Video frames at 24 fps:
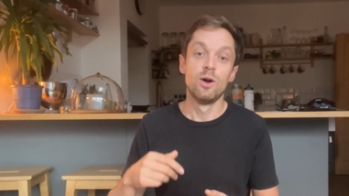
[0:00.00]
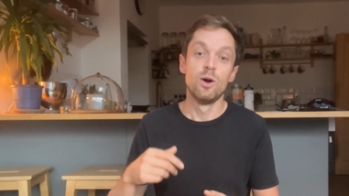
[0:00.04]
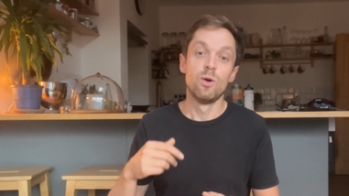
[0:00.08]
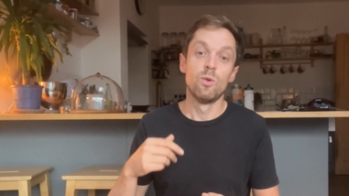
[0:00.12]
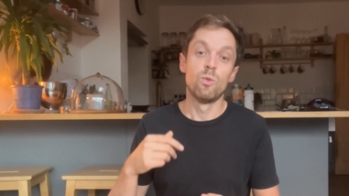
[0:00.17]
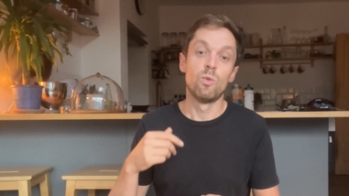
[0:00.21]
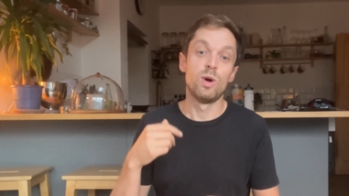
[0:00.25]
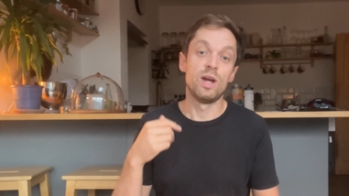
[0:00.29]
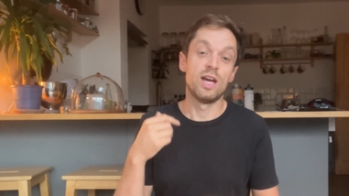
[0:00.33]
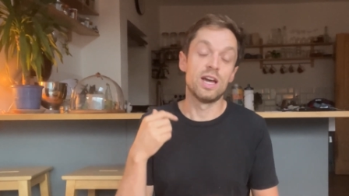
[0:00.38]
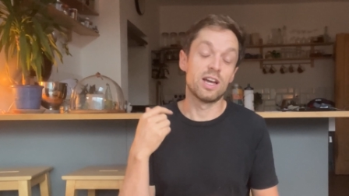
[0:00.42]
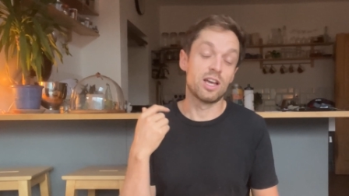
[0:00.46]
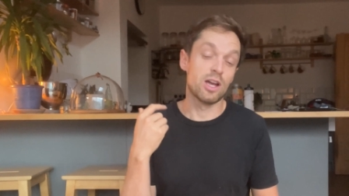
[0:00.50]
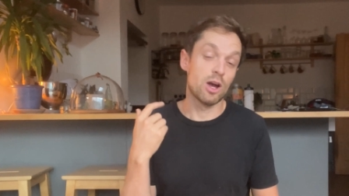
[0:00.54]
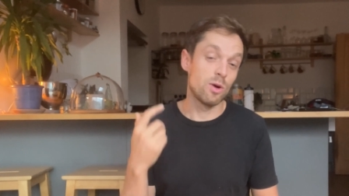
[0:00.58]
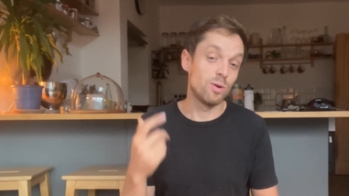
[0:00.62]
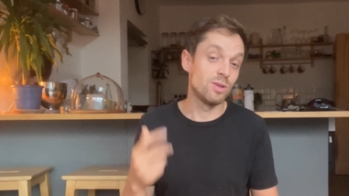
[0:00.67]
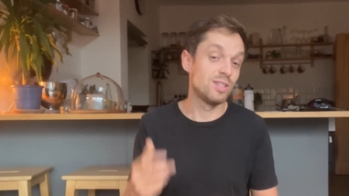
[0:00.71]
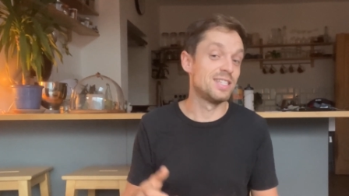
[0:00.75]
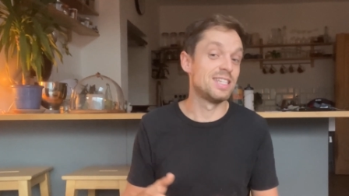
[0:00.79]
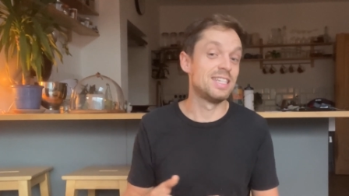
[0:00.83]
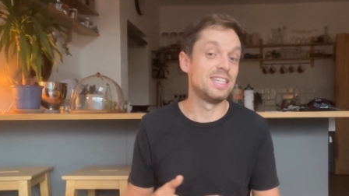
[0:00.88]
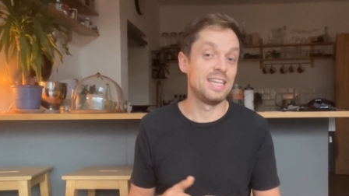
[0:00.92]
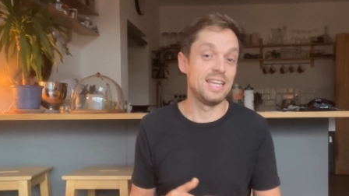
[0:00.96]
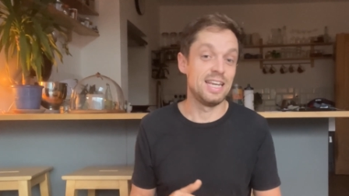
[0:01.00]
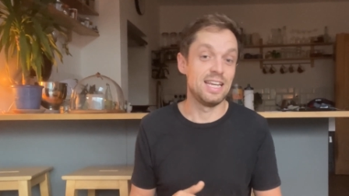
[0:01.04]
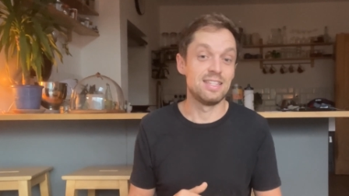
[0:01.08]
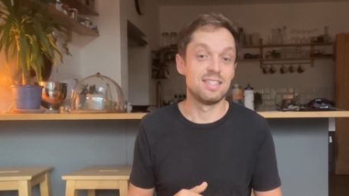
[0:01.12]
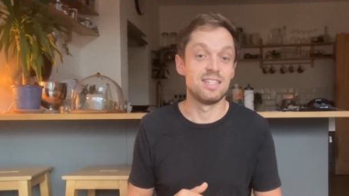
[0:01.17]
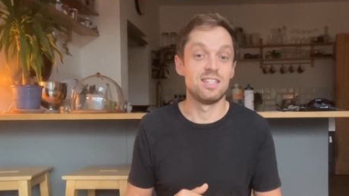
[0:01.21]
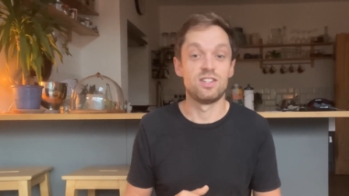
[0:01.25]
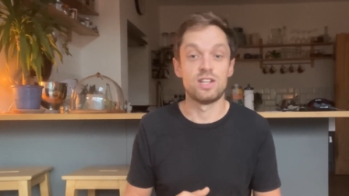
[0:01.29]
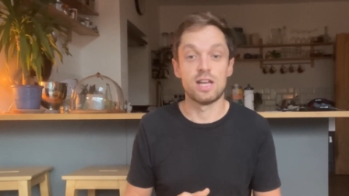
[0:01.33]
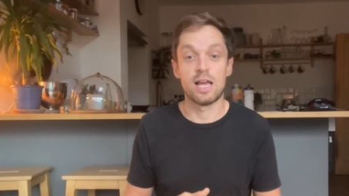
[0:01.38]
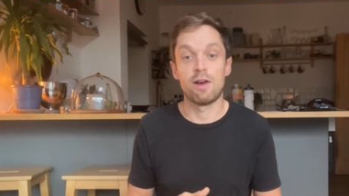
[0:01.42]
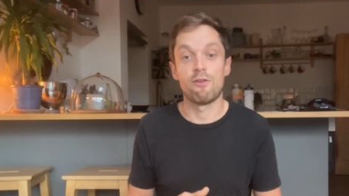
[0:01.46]
we are going to need
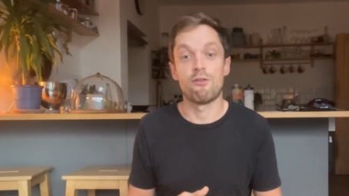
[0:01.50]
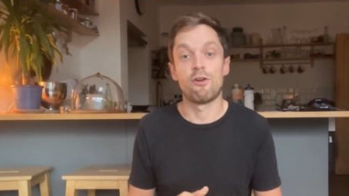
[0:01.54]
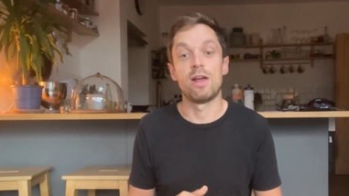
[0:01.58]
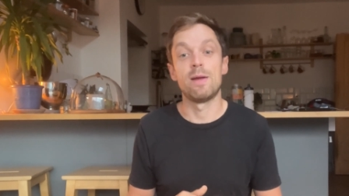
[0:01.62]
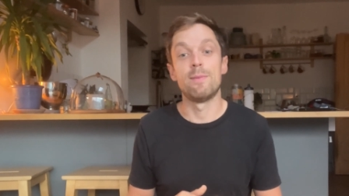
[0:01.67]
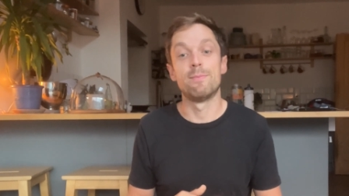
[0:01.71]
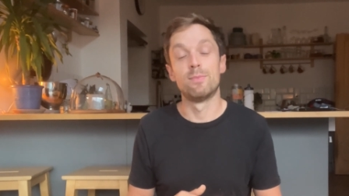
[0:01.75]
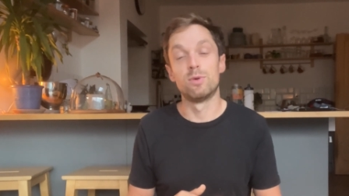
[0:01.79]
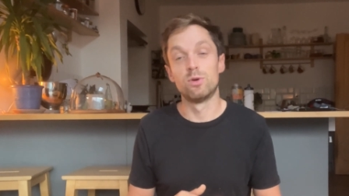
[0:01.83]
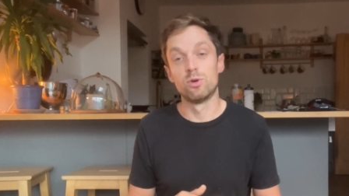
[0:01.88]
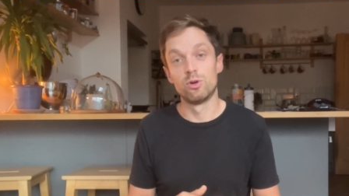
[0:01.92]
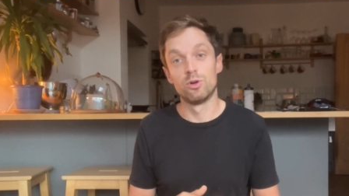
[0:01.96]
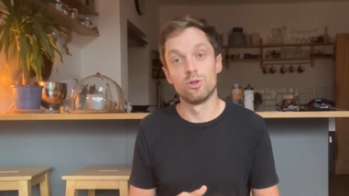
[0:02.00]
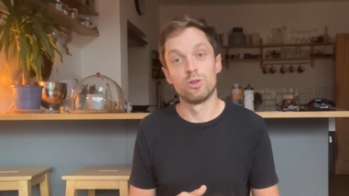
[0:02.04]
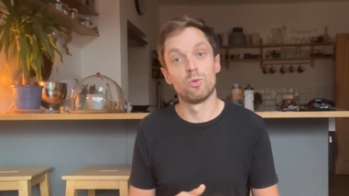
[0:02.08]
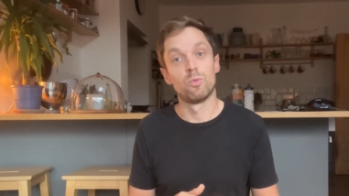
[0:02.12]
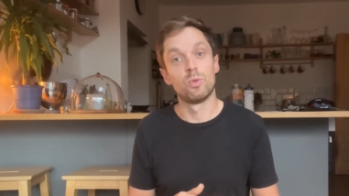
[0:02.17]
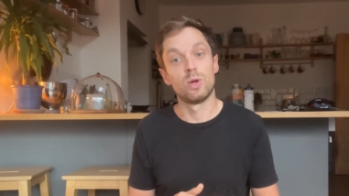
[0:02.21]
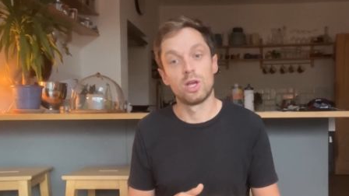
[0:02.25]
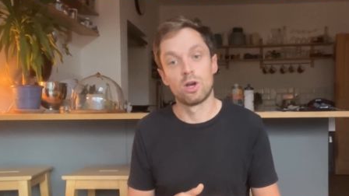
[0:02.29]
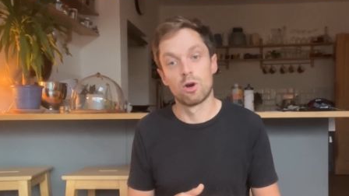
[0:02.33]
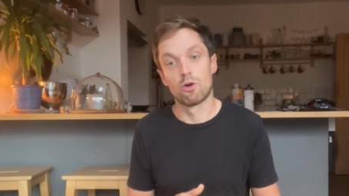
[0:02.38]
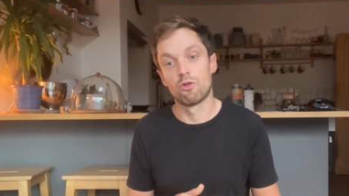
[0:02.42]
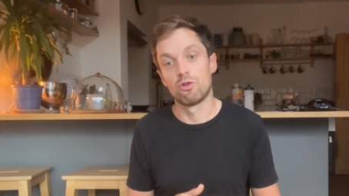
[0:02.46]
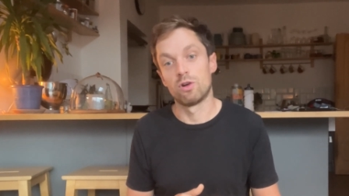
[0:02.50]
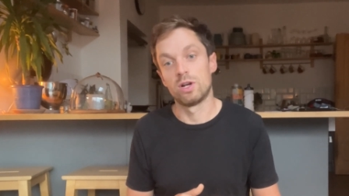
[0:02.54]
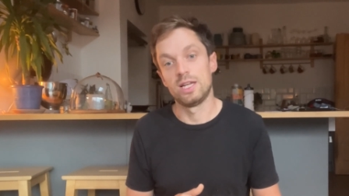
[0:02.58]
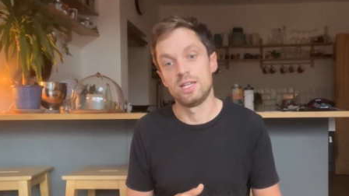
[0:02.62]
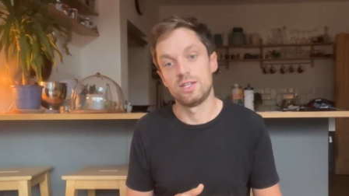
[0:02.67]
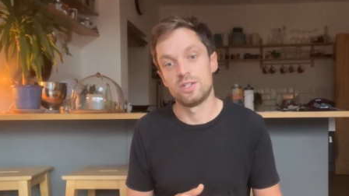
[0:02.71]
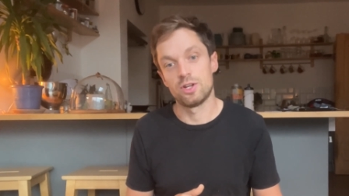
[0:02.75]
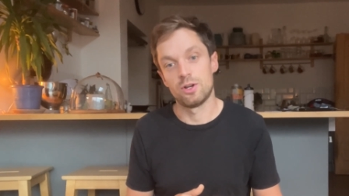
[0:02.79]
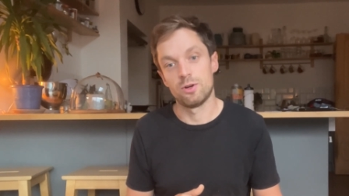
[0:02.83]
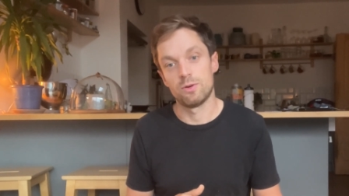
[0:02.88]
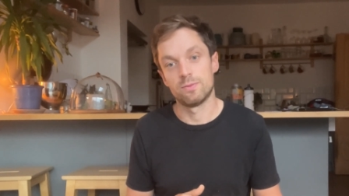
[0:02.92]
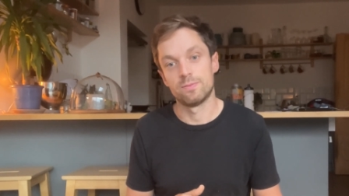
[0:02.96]
to generate more than we currently
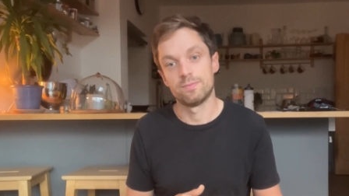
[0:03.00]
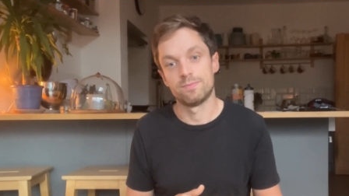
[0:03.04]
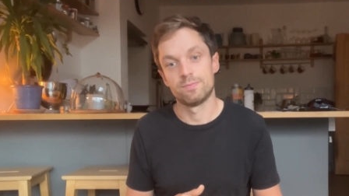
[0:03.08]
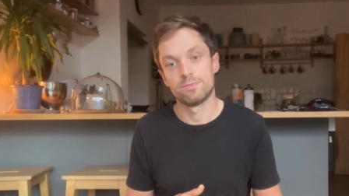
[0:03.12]
do.